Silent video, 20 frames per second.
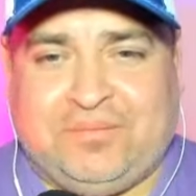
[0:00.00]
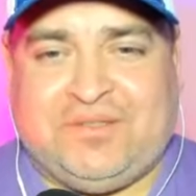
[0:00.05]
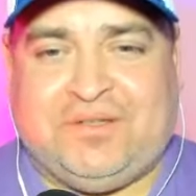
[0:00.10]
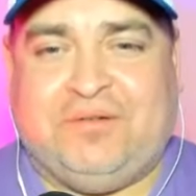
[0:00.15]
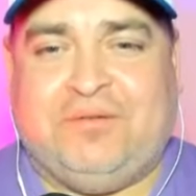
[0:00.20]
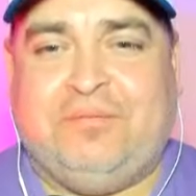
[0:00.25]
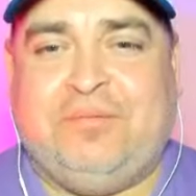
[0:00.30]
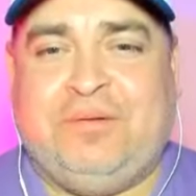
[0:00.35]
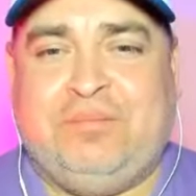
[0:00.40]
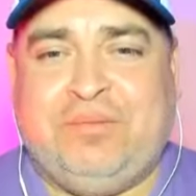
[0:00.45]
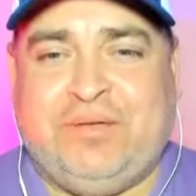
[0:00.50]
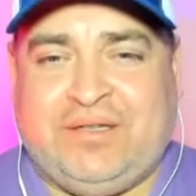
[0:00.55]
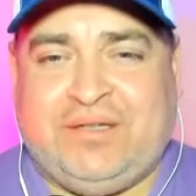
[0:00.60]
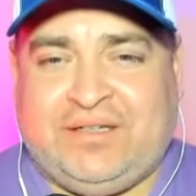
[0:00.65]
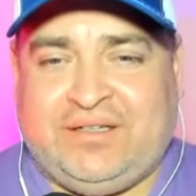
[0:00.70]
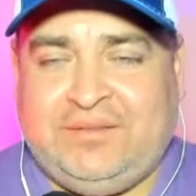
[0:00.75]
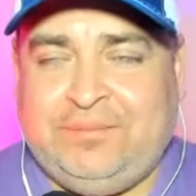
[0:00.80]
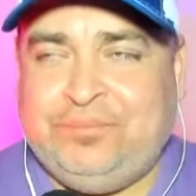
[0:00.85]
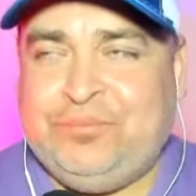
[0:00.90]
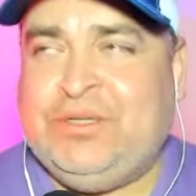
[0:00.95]
So it would be
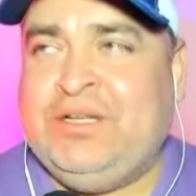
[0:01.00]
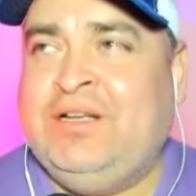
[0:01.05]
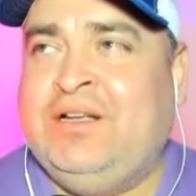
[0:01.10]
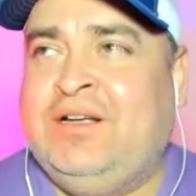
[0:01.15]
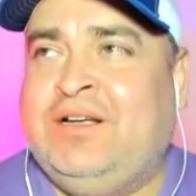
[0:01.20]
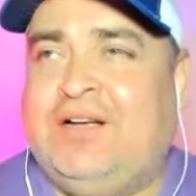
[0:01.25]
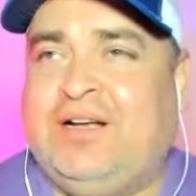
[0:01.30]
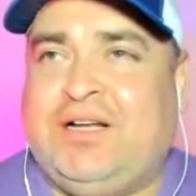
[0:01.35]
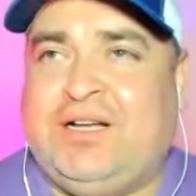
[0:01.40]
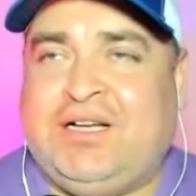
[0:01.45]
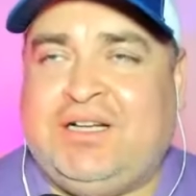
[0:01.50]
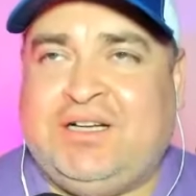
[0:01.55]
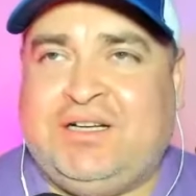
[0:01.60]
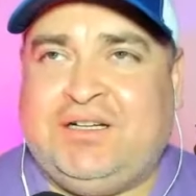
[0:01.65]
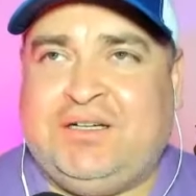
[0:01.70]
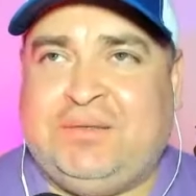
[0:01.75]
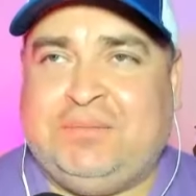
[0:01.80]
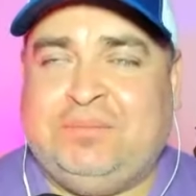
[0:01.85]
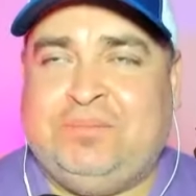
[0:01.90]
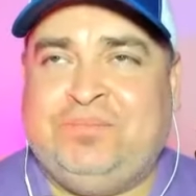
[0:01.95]
Bill.
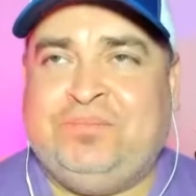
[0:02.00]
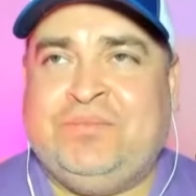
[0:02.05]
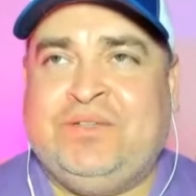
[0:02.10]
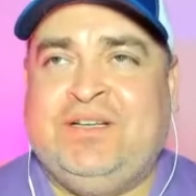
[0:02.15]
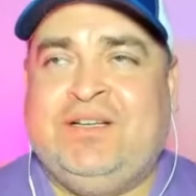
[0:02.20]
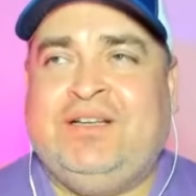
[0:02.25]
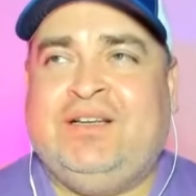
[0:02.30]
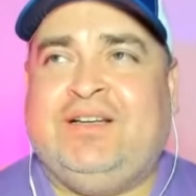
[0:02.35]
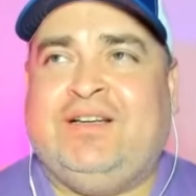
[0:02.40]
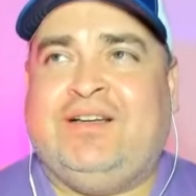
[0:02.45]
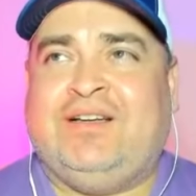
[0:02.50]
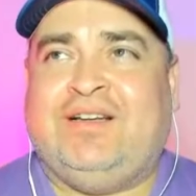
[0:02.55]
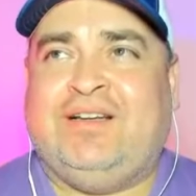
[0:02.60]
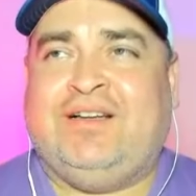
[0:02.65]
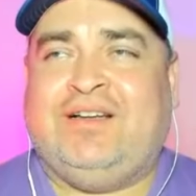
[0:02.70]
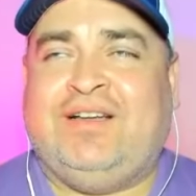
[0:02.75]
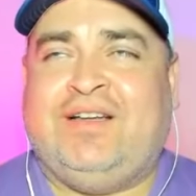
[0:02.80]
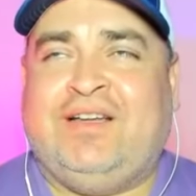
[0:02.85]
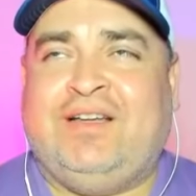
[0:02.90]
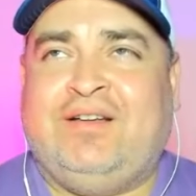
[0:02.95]
Um,
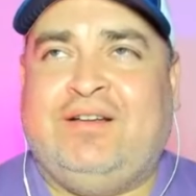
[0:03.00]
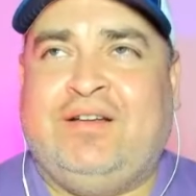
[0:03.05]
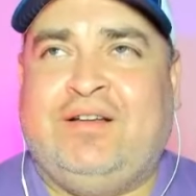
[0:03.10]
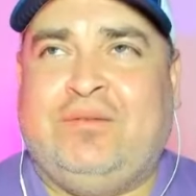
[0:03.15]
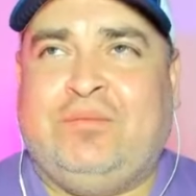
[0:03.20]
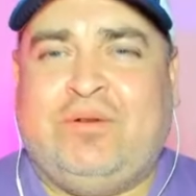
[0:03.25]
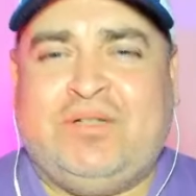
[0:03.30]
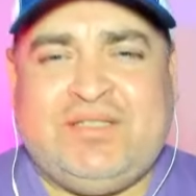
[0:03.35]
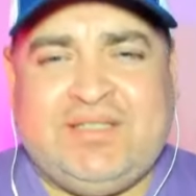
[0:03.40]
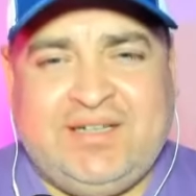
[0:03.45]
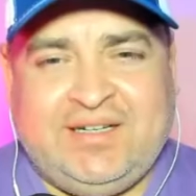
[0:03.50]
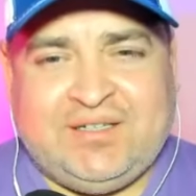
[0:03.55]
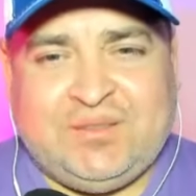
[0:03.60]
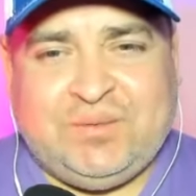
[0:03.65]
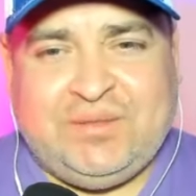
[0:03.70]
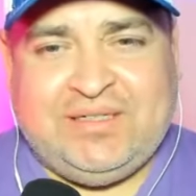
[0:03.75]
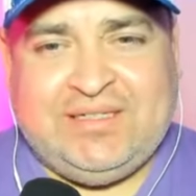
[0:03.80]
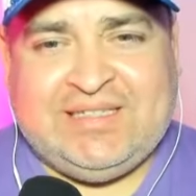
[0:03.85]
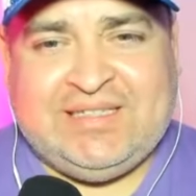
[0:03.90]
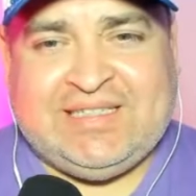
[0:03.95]
what's the next
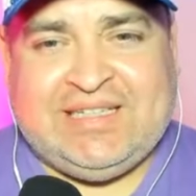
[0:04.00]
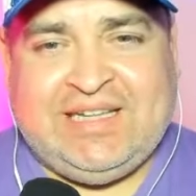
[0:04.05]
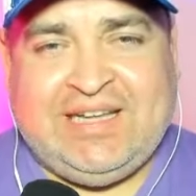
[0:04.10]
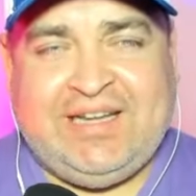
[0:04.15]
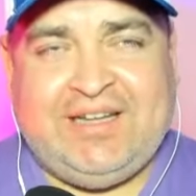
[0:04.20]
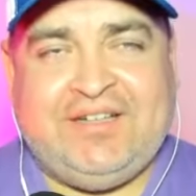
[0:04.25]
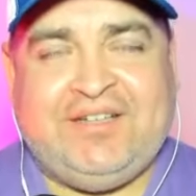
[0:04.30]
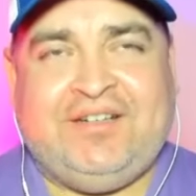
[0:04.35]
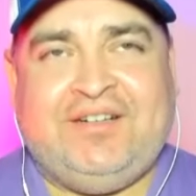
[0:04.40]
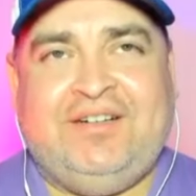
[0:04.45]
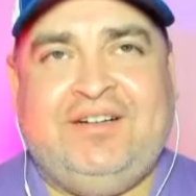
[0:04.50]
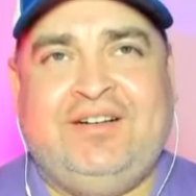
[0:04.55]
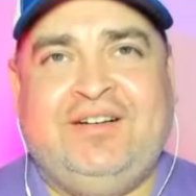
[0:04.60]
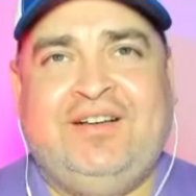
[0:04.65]
one? Slander.